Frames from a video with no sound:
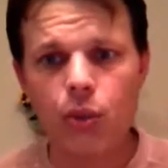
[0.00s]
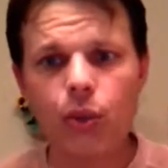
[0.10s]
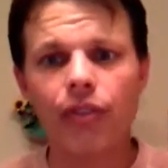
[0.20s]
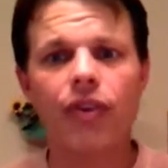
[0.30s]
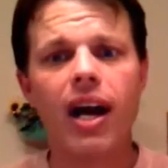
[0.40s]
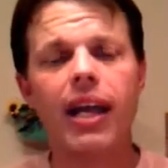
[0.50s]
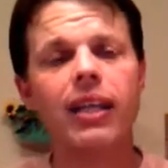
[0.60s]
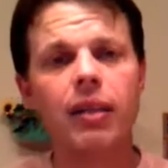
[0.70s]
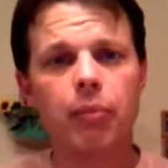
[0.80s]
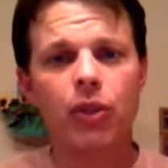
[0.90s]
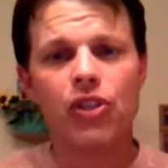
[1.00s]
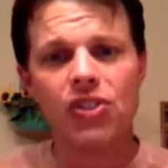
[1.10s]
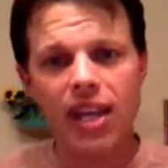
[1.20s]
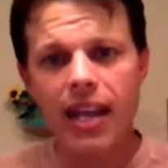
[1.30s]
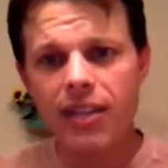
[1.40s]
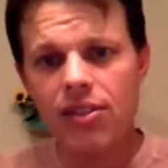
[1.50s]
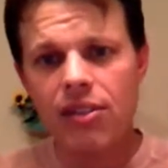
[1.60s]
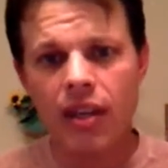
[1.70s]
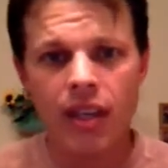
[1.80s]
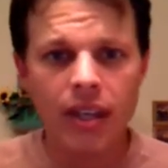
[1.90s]
You will find
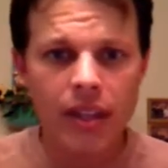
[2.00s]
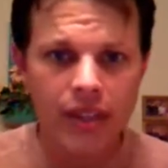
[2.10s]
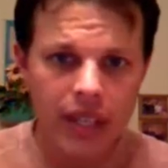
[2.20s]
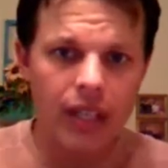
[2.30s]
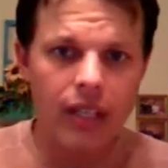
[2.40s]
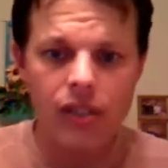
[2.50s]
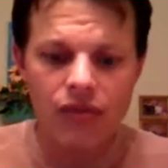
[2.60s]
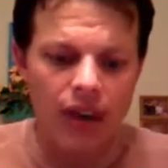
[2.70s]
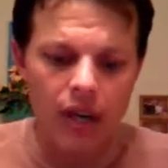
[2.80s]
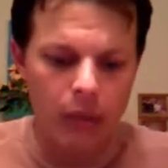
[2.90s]
precise things,